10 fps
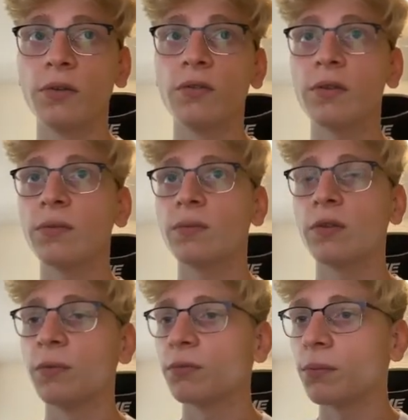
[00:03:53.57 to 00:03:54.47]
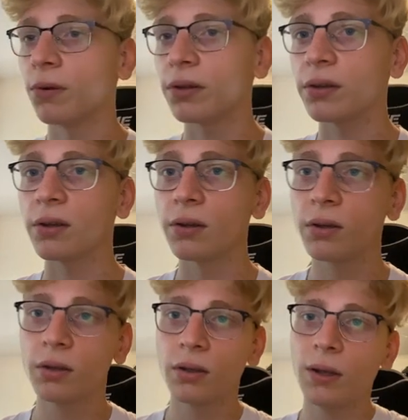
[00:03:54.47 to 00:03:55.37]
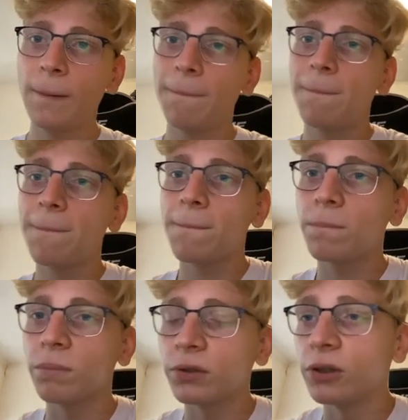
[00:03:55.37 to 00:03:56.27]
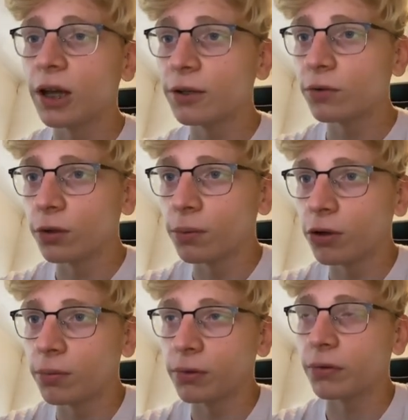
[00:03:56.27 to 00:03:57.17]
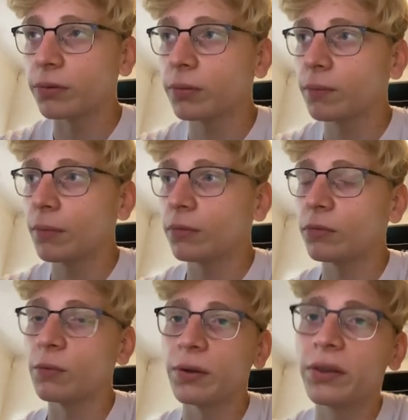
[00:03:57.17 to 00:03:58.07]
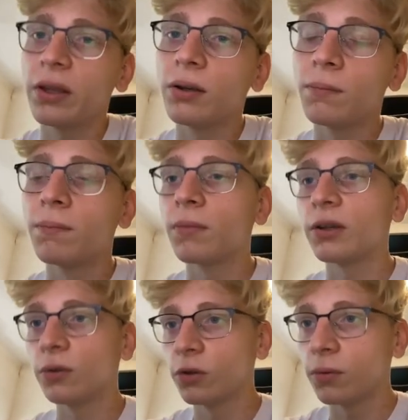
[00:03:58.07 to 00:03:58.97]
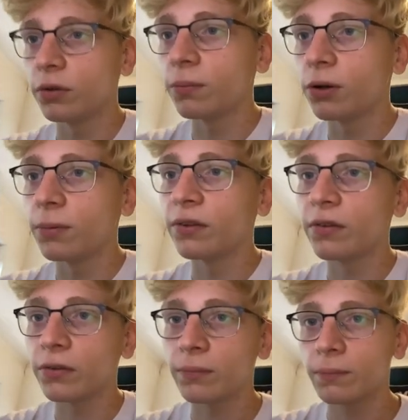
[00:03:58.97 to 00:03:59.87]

it's just so much more practical. But you align it to your purpose. You might think, I don't know what your purpose is.